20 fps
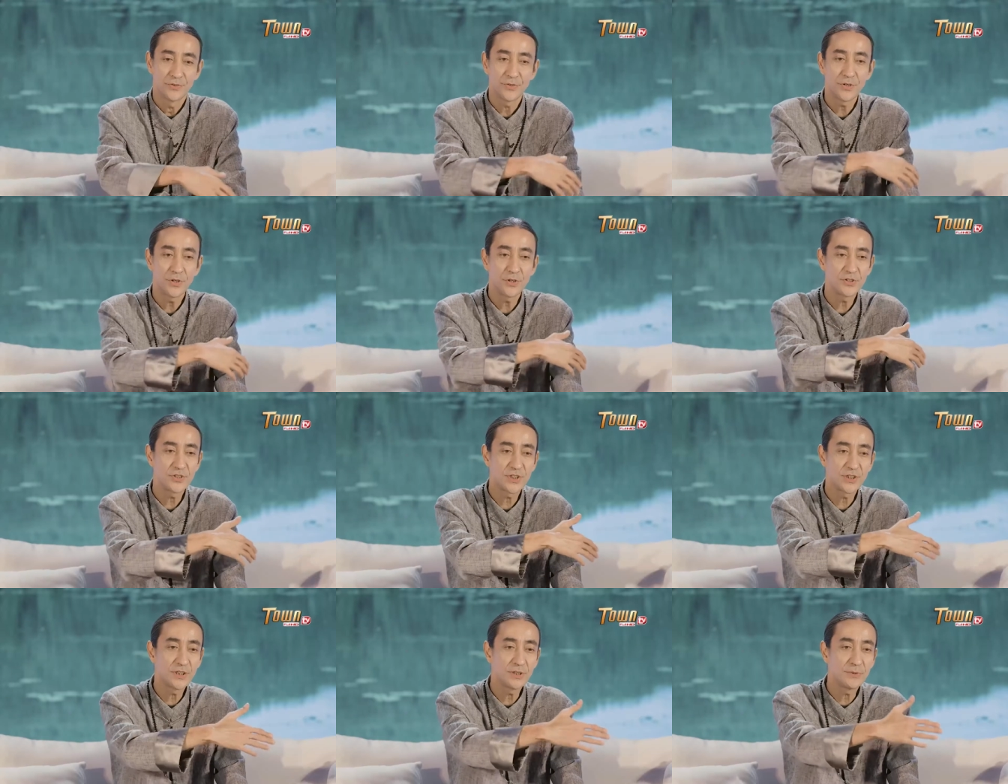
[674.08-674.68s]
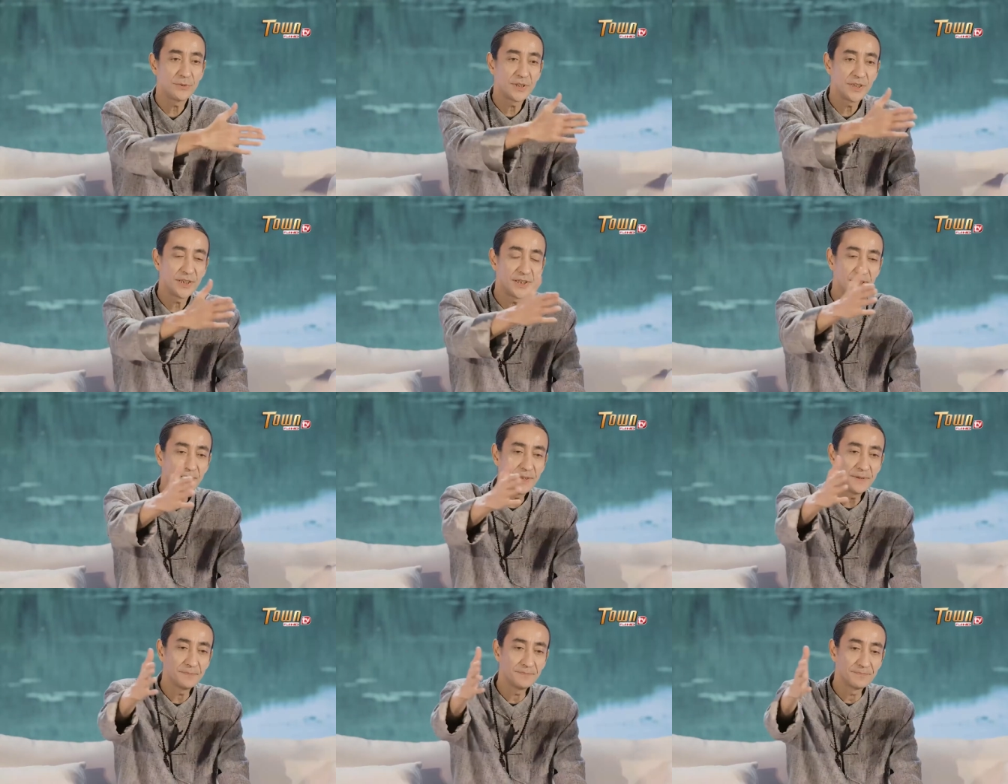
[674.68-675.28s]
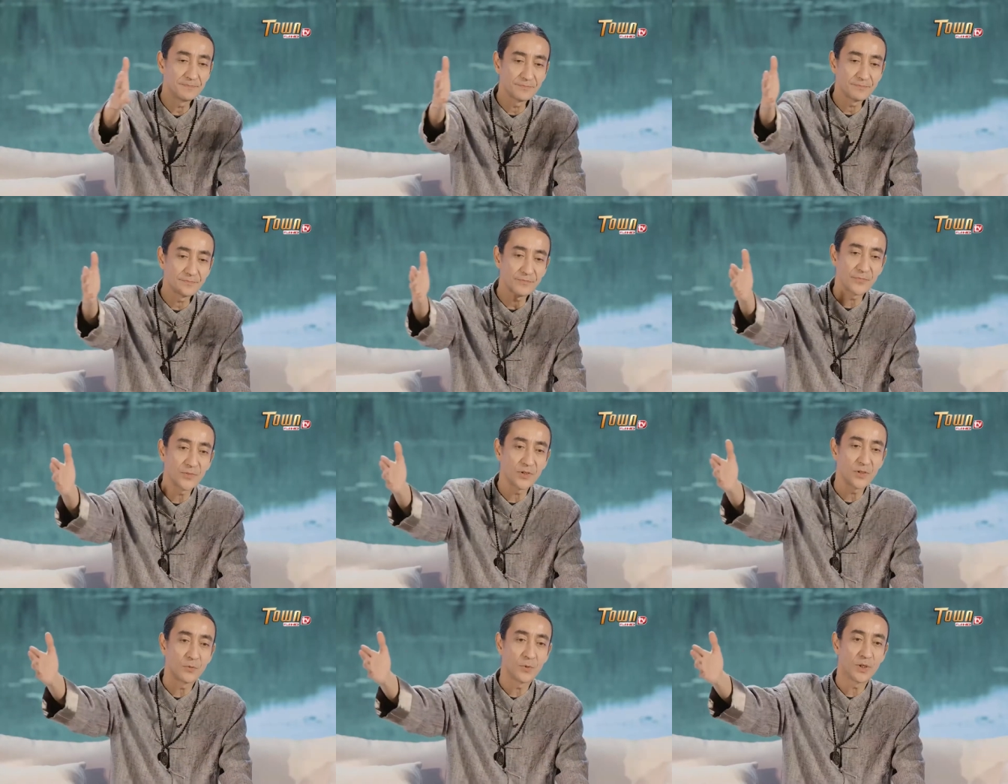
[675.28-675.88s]
So generally
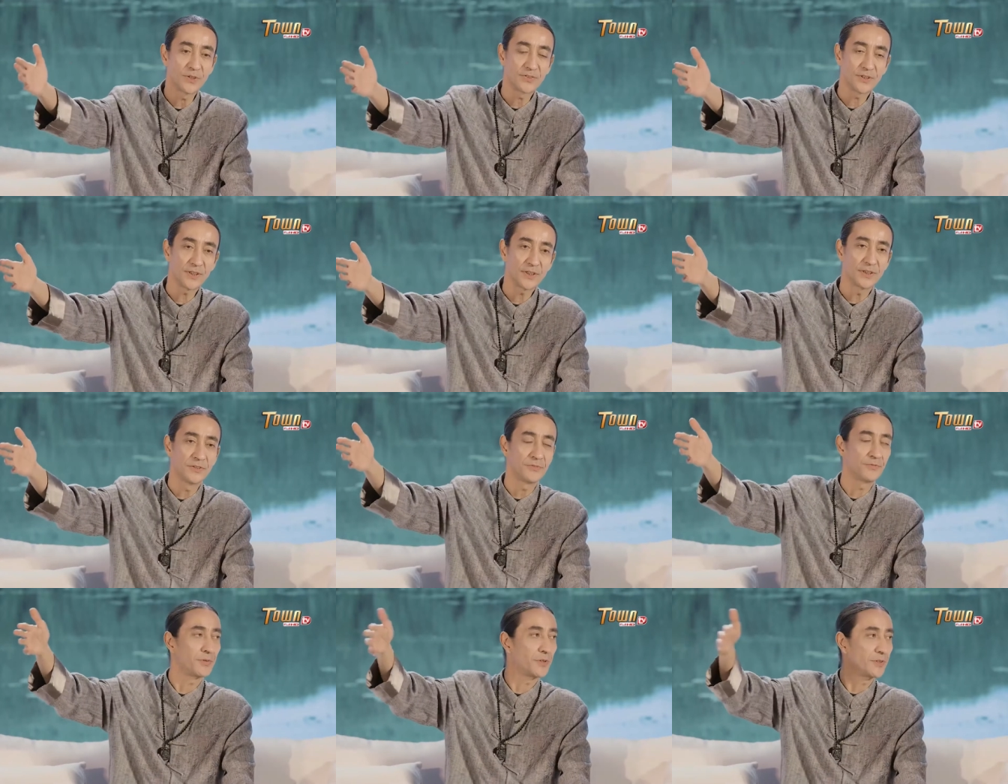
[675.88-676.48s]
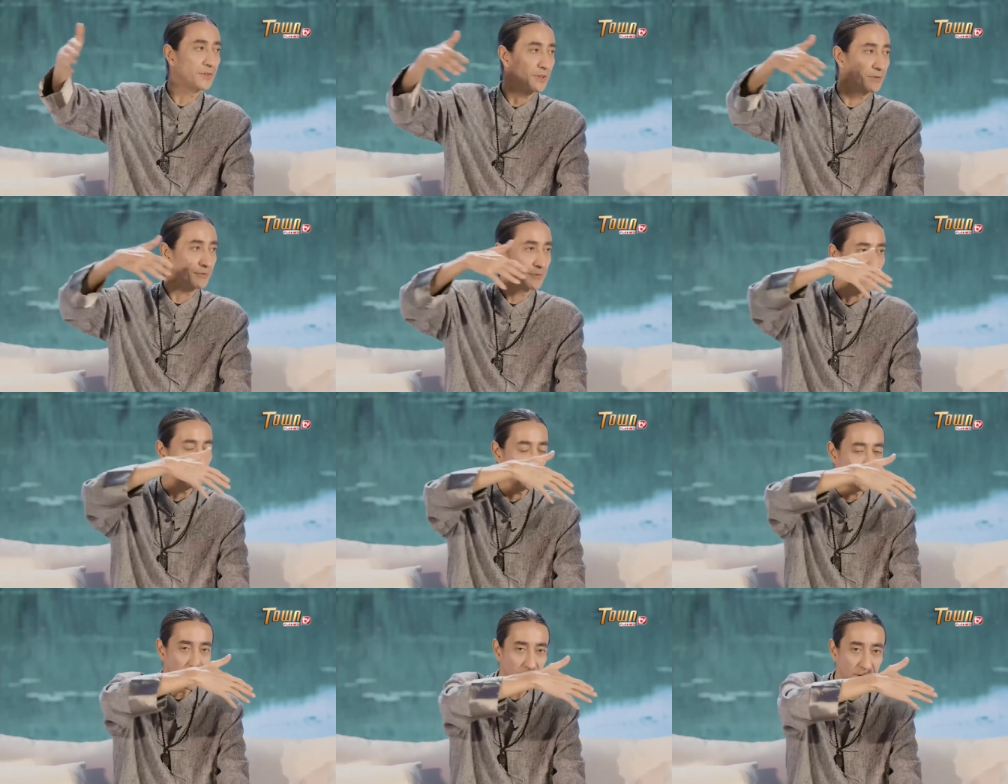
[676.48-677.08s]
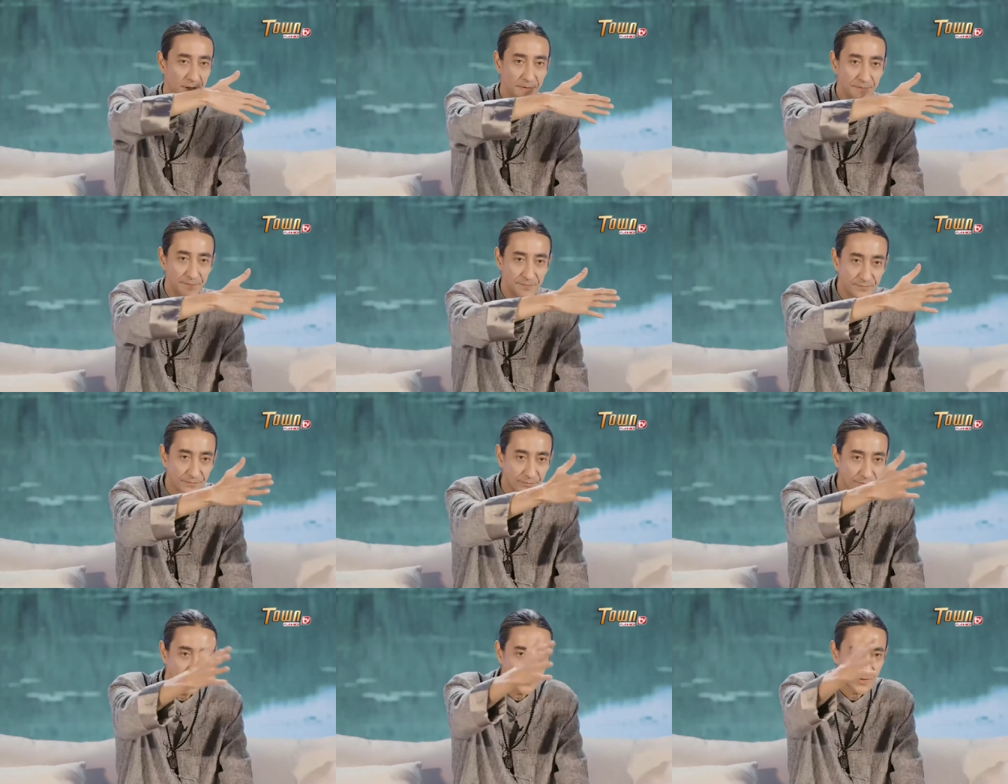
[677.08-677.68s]
the water in front of the door
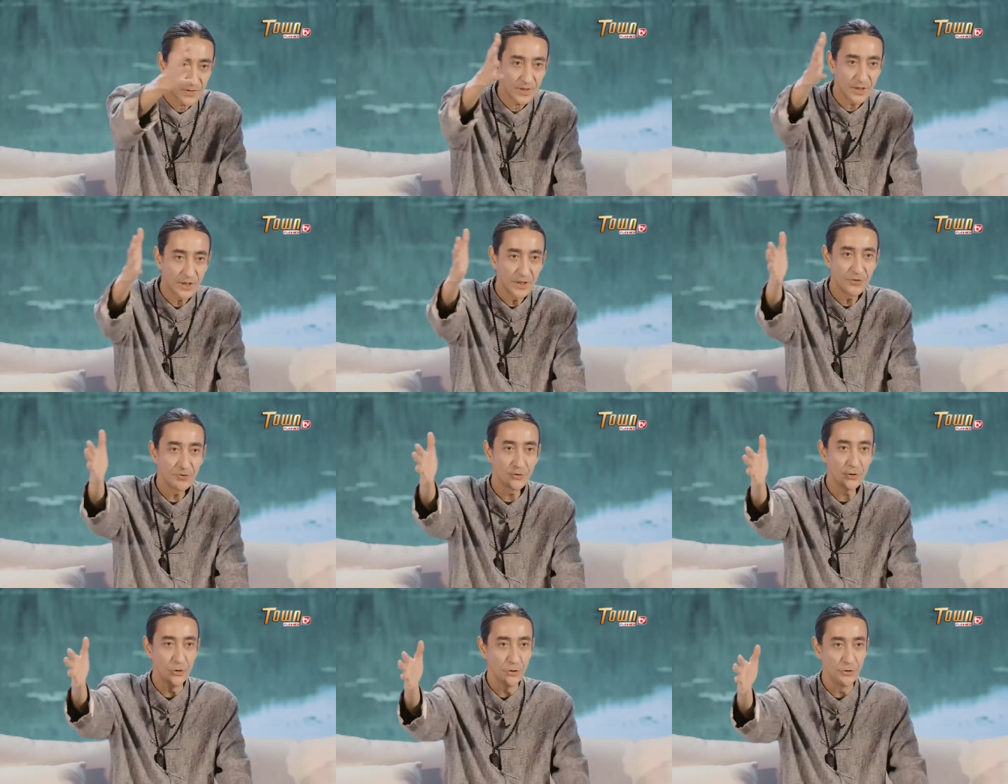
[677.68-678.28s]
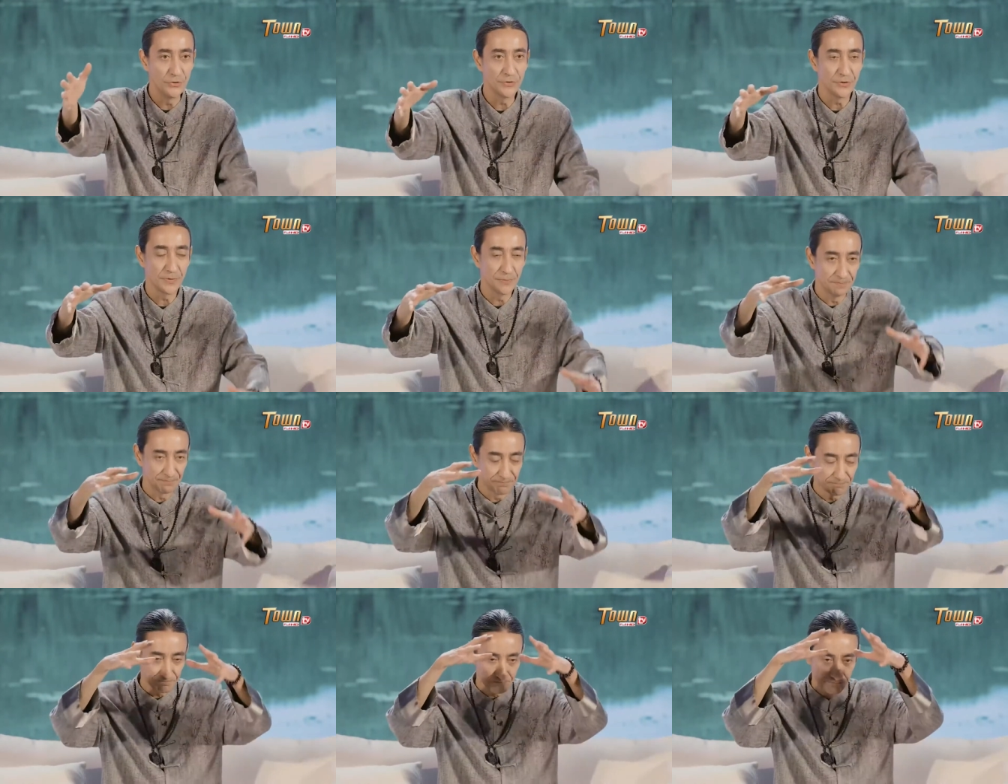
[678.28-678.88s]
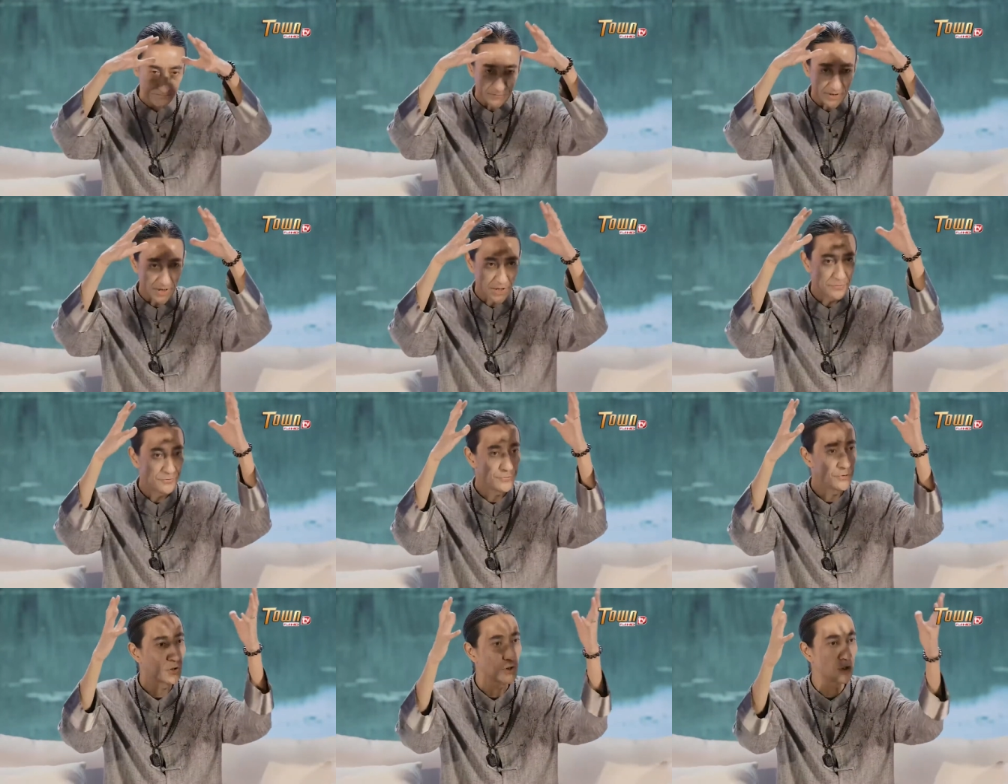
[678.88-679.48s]
is good
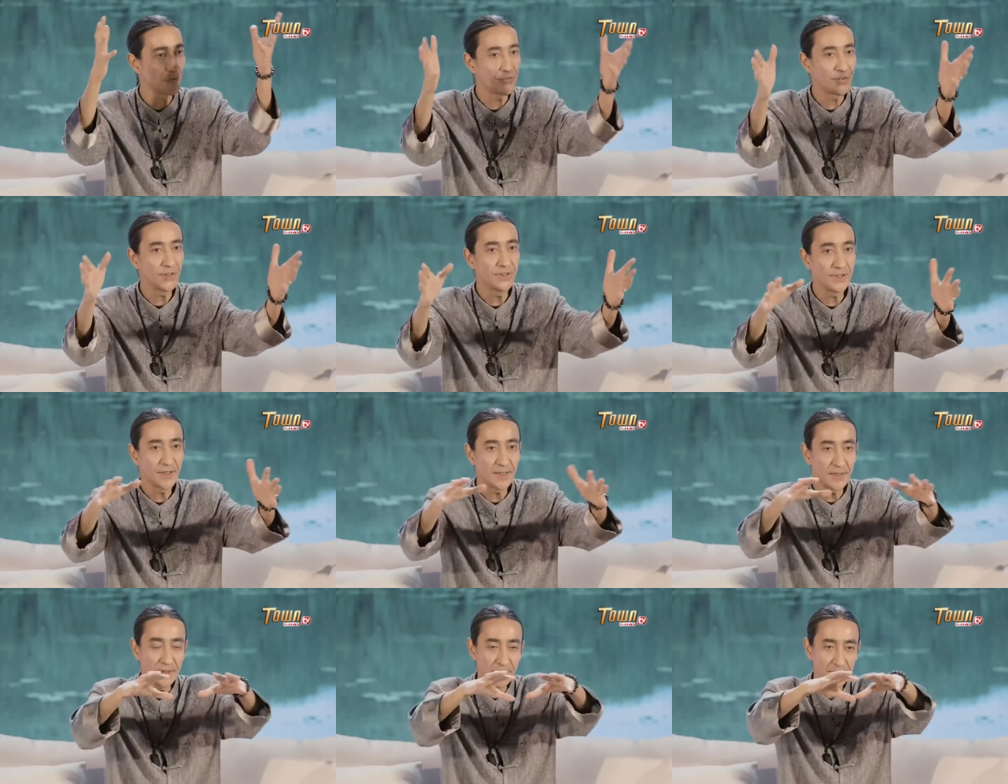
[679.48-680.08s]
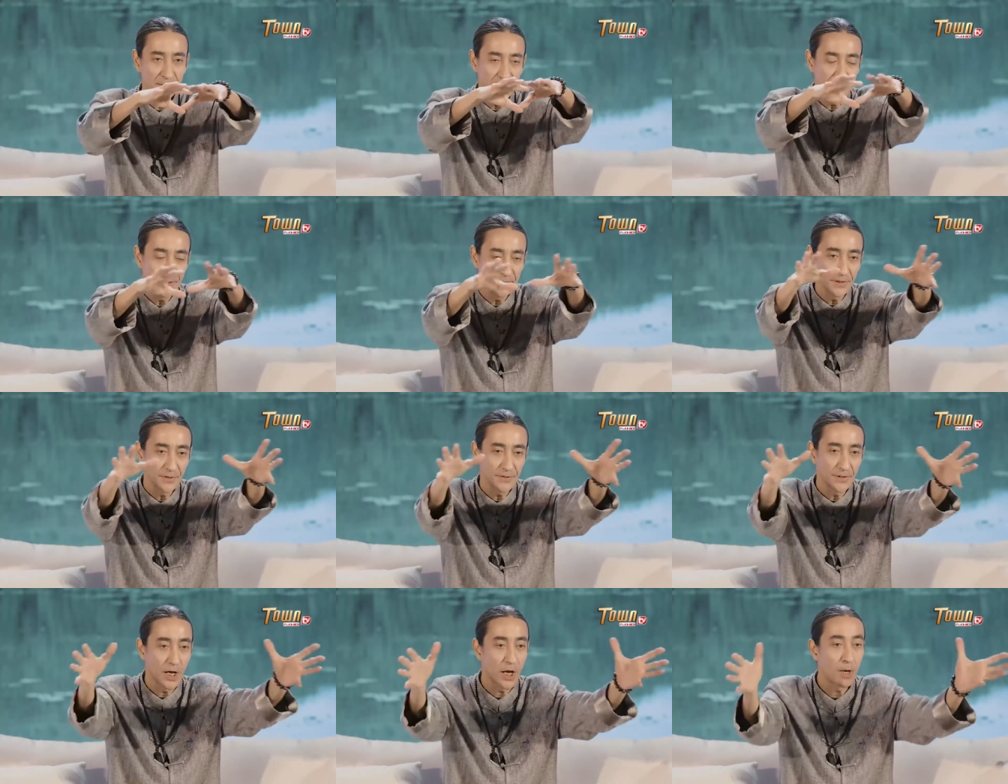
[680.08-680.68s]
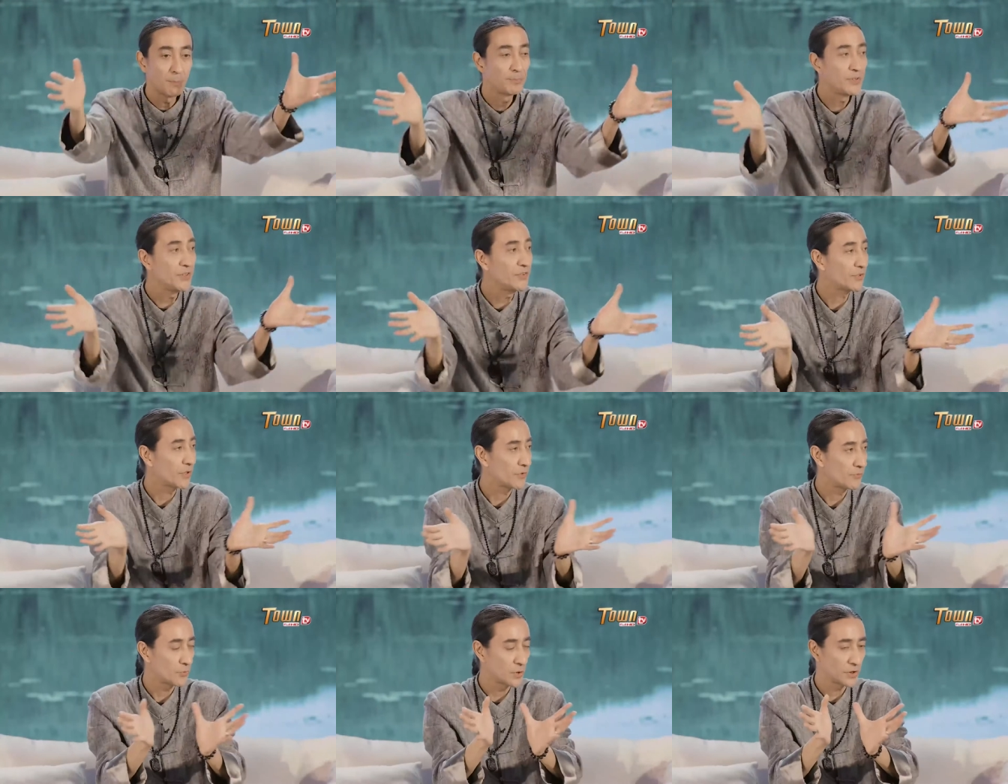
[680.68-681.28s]
if you consider a piece
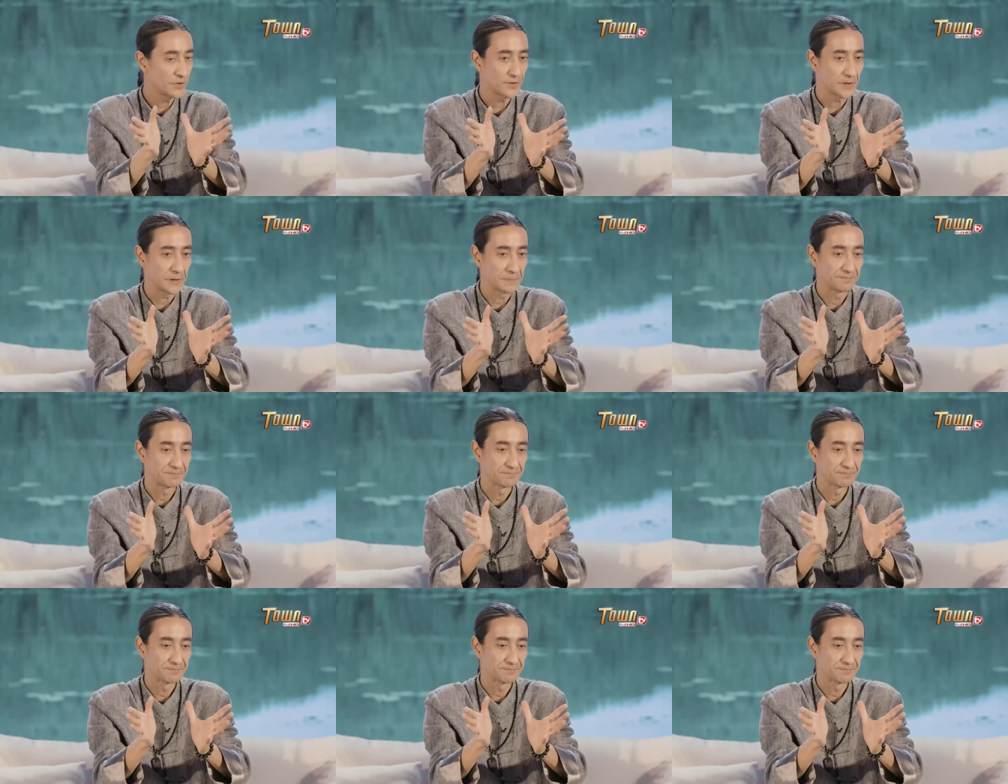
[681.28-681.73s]
of water